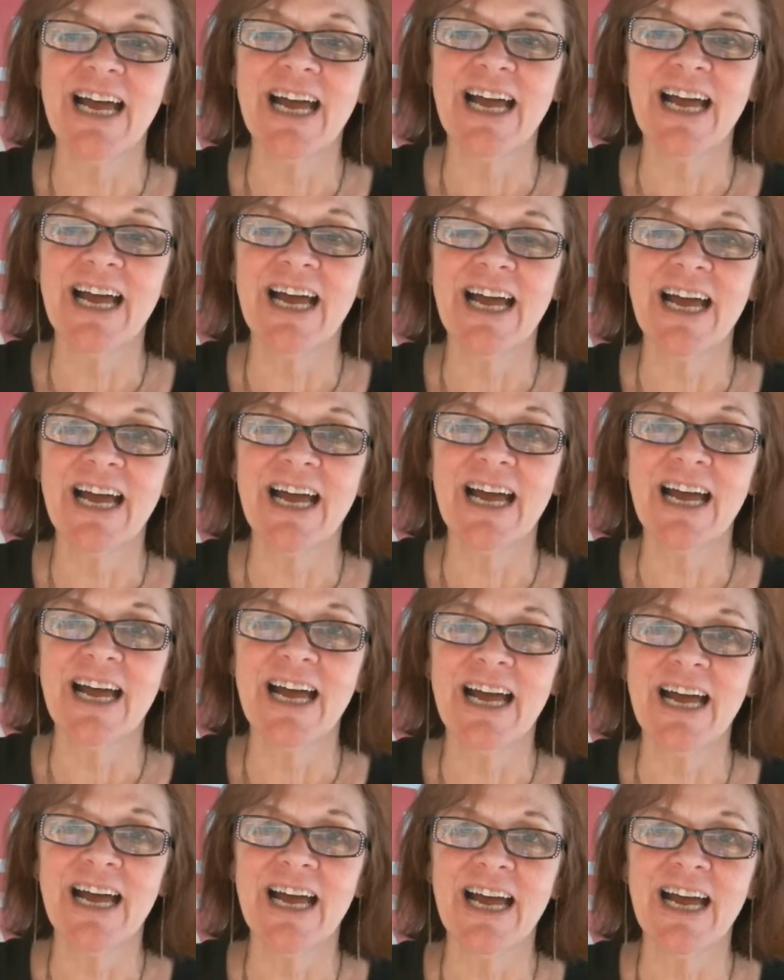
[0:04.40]
If you watched
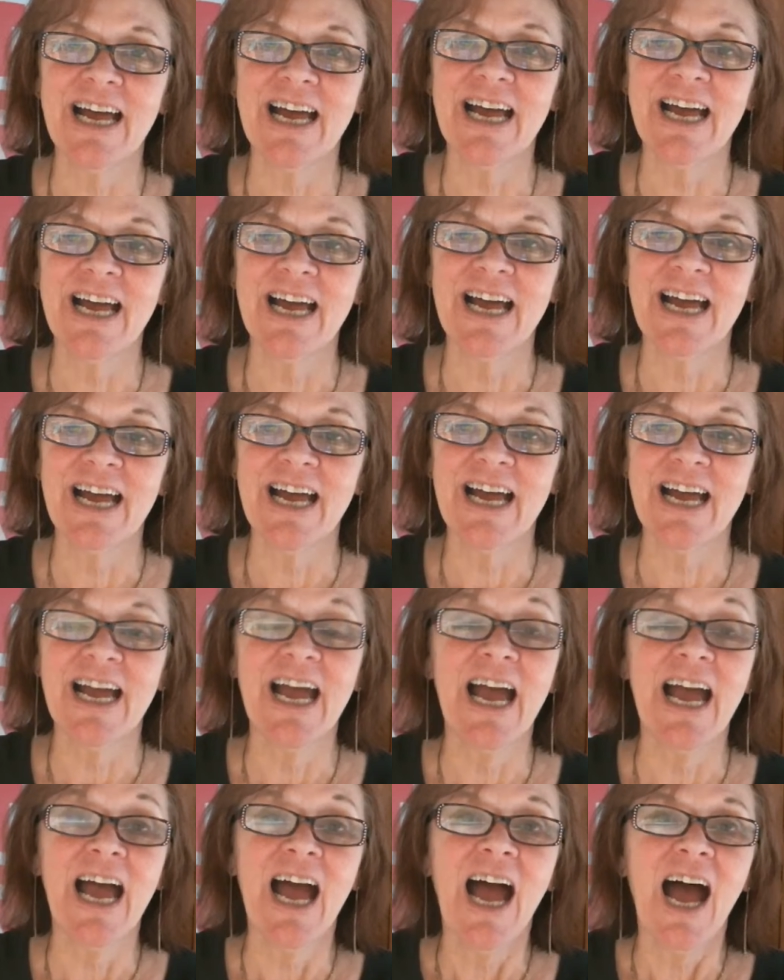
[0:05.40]
all the videos
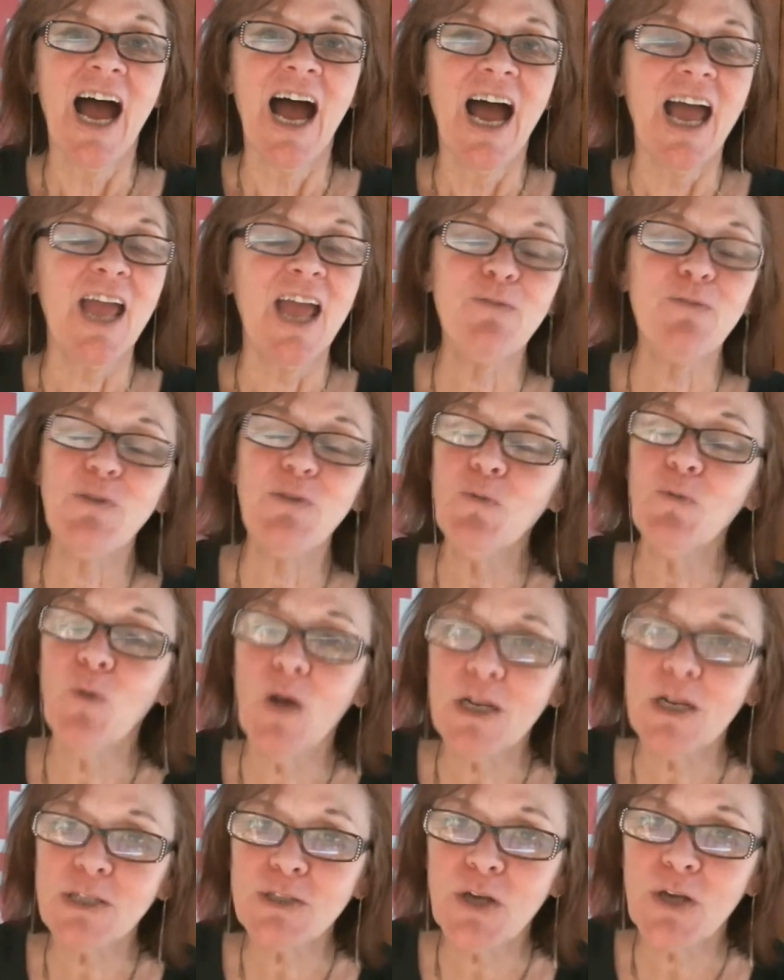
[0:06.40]
there are out there